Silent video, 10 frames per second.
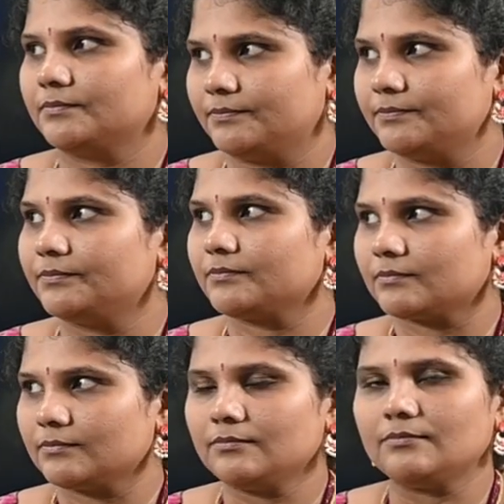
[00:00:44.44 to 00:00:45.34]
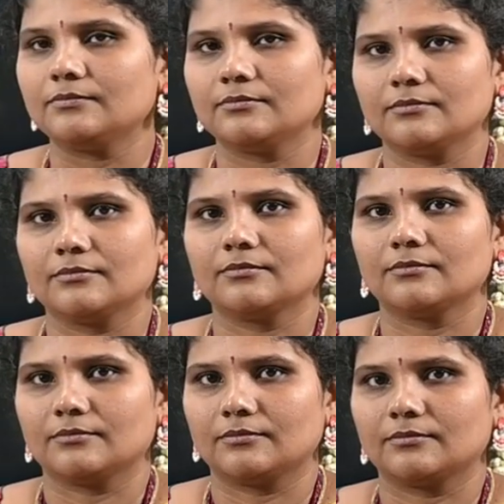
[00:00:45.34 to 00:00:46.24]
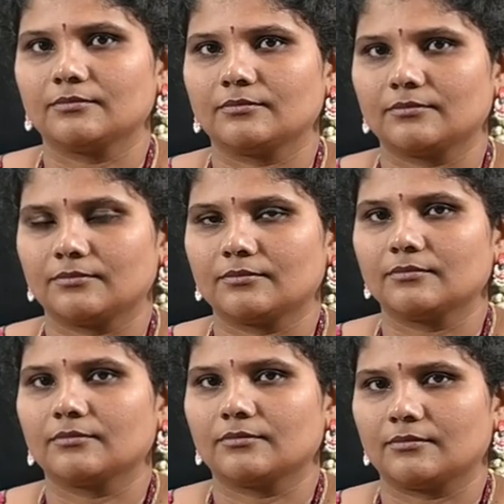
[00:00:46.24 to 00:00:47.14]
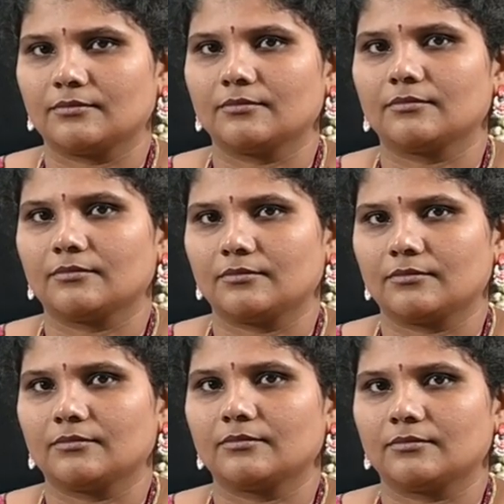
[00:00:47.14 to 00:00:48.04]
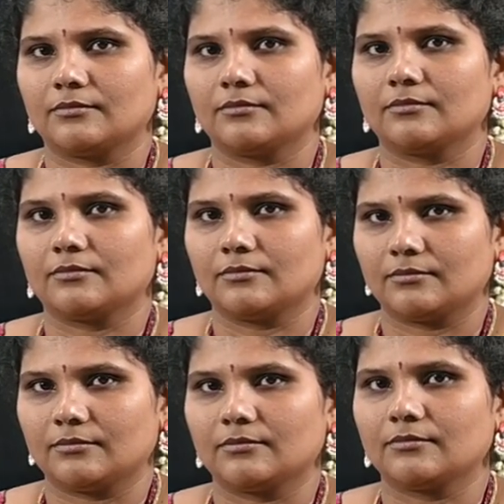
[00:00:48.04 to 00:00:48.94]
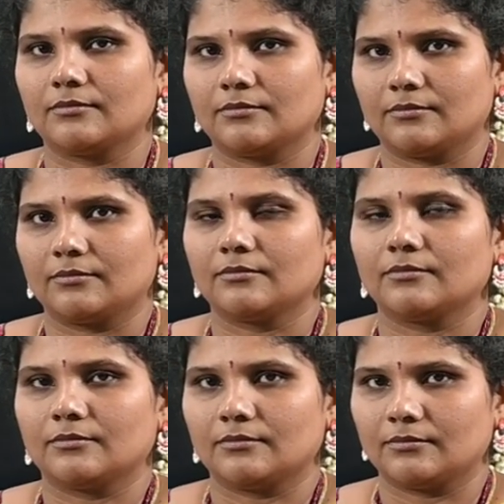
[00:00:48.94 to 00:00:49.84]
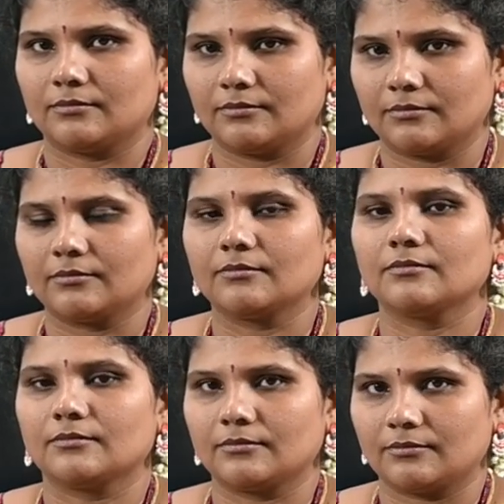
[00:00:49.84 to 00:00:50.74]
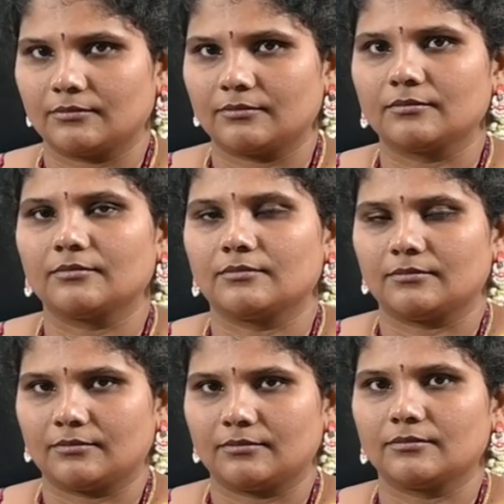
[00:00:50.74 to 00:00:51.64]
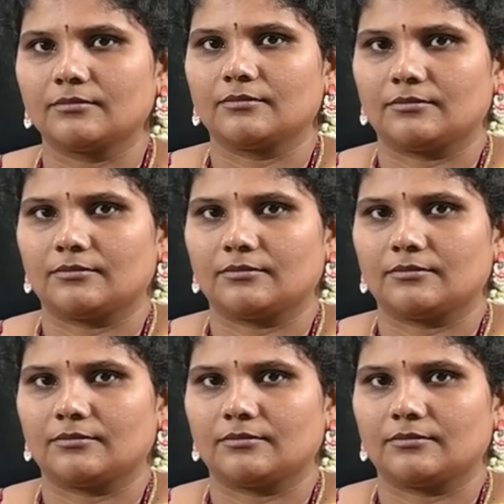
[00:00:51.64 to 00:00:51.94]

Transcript: (silent)